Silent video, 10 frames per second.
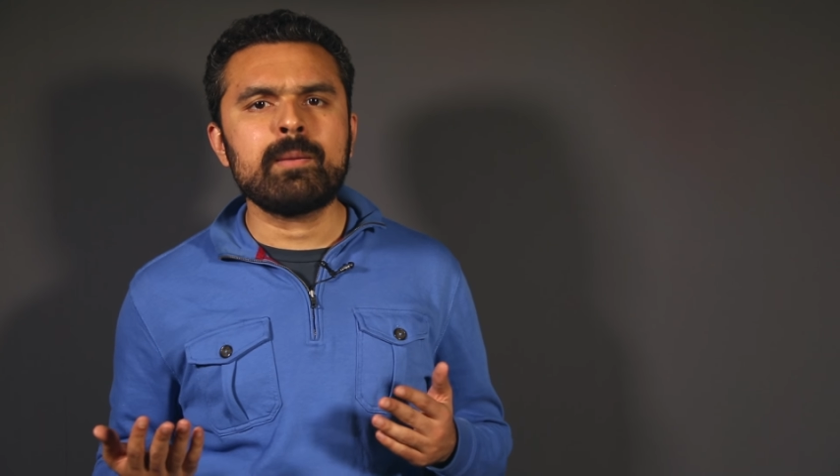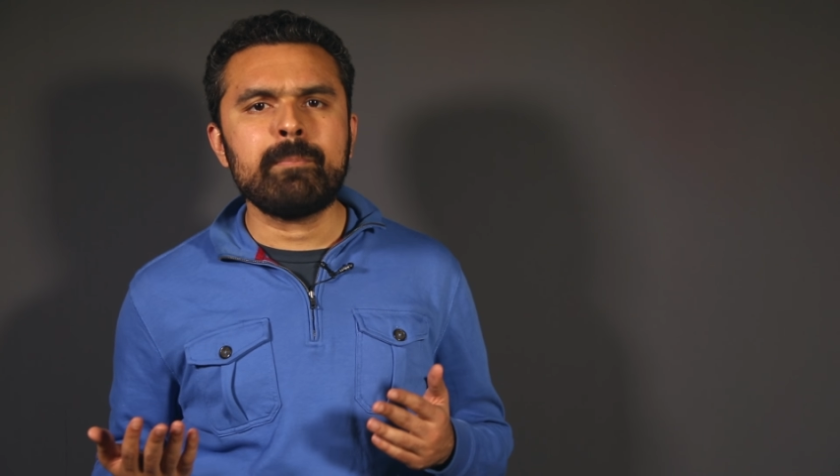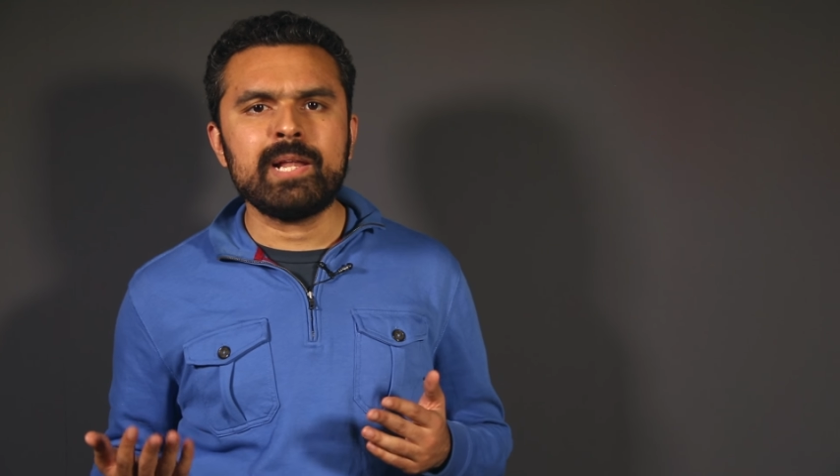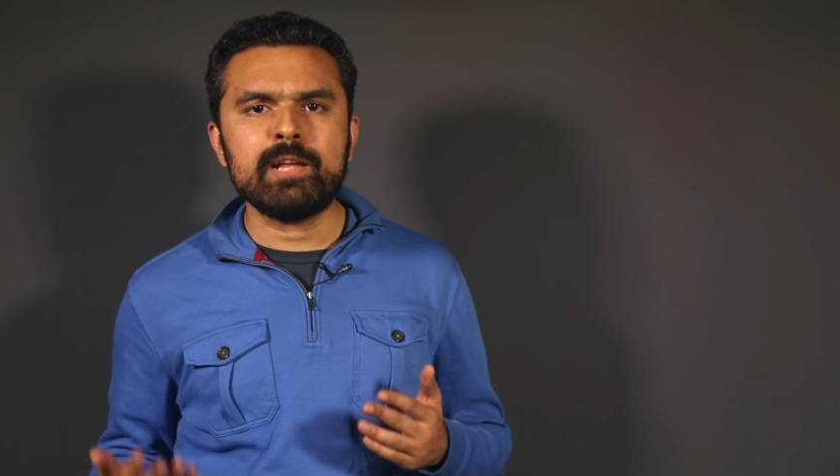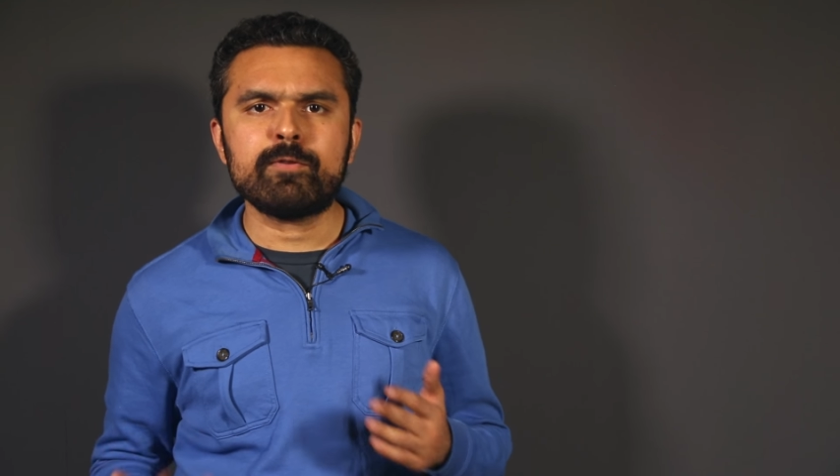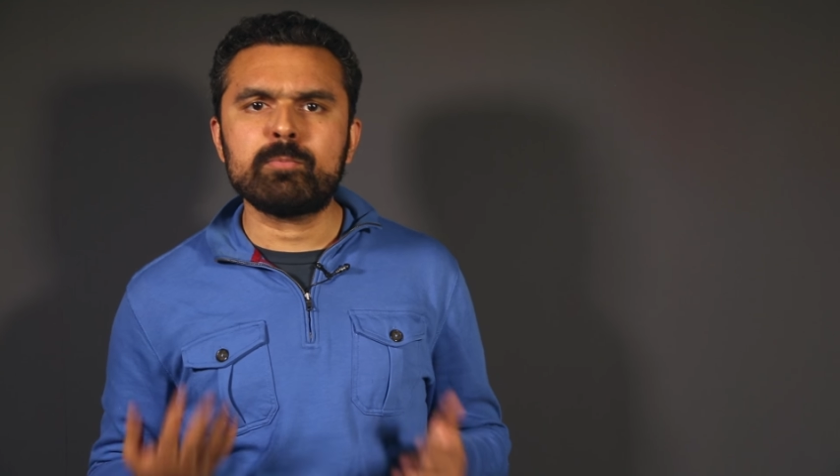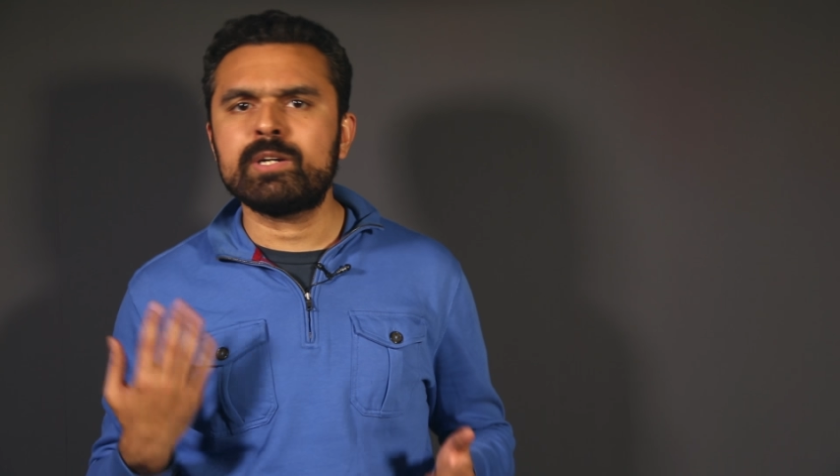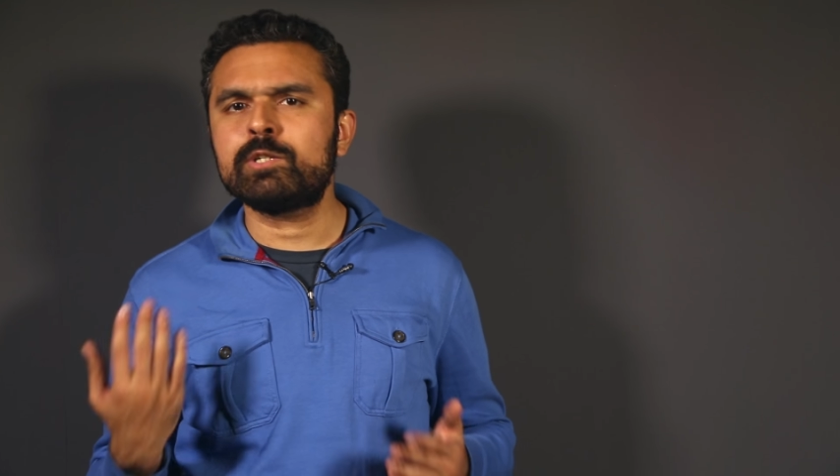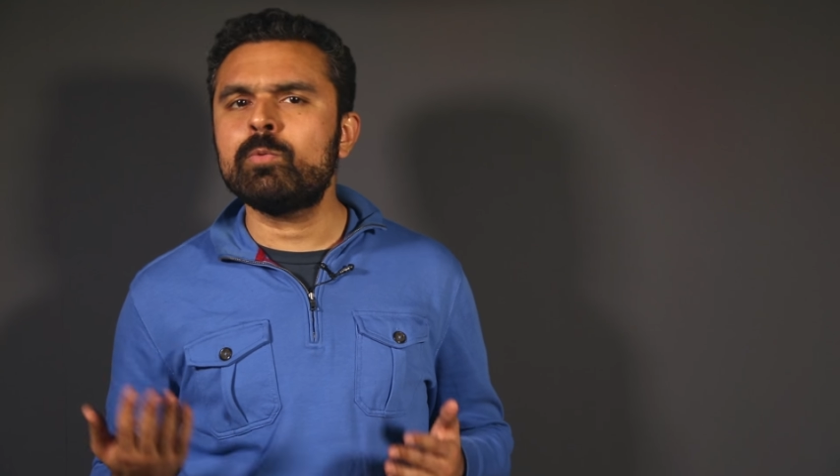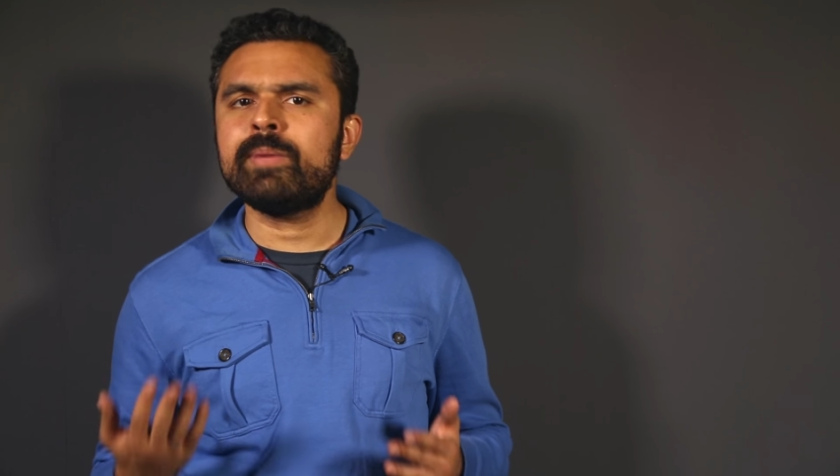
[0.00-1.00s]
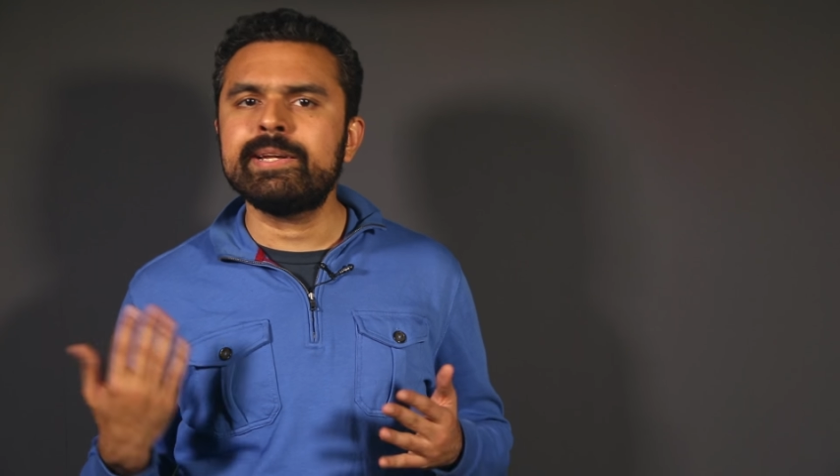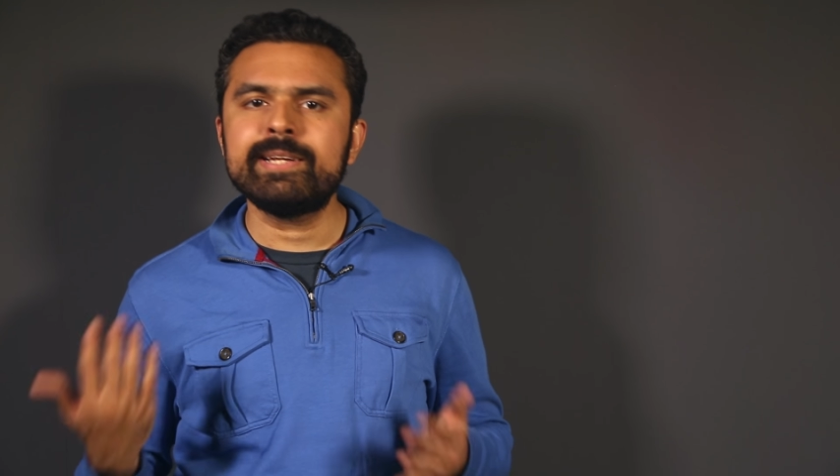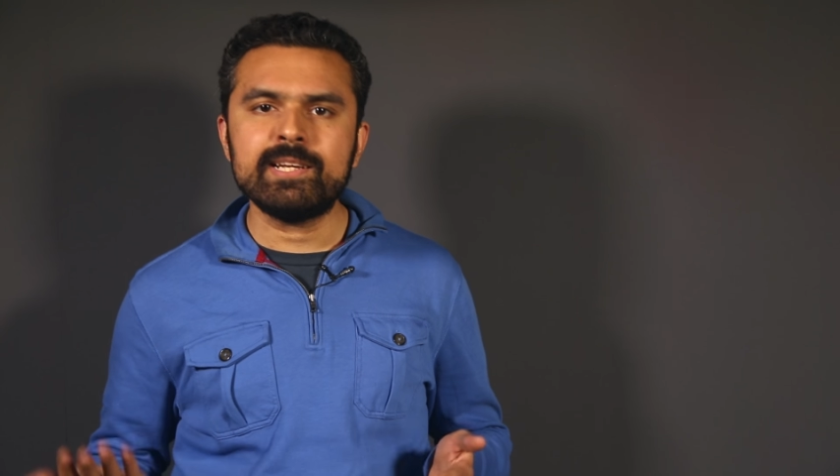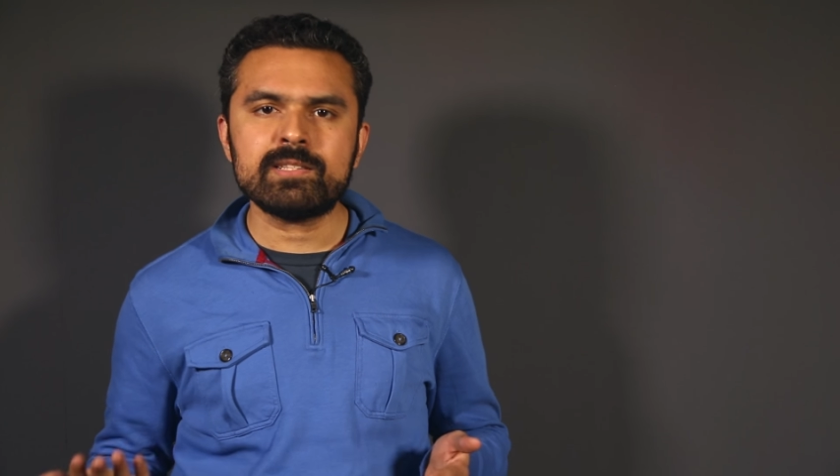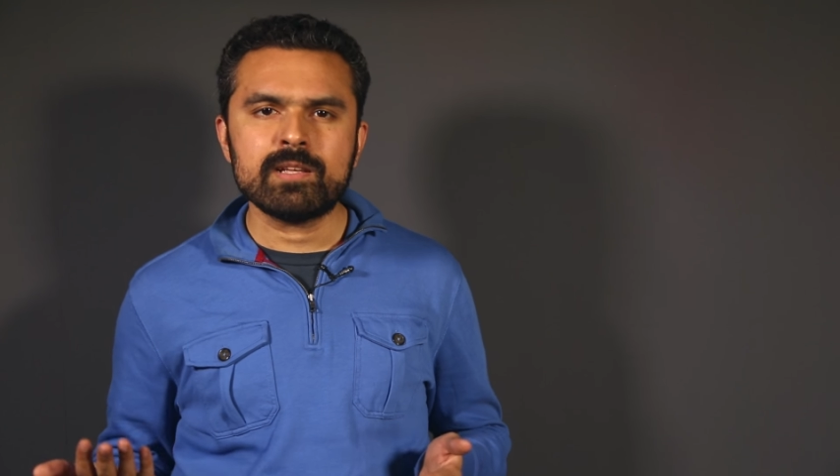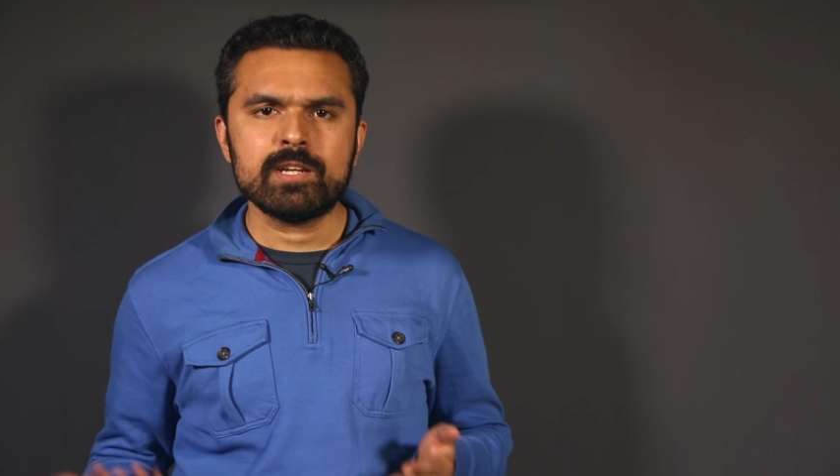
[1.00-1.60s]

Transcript: compelling from our two main leads,